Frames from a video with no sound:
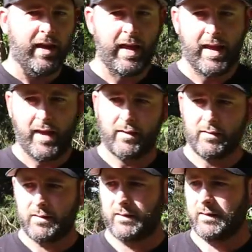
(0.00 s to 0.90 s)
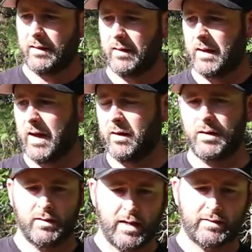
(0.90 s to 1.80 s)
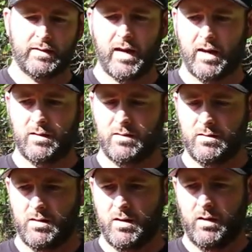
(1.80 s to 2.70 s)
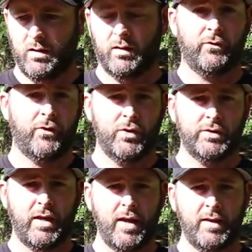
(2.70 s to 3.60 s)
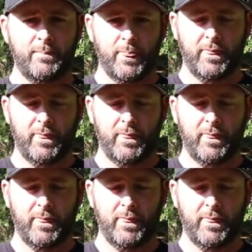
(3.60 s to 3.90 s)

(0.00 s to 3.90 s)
and I hunted that stand the first day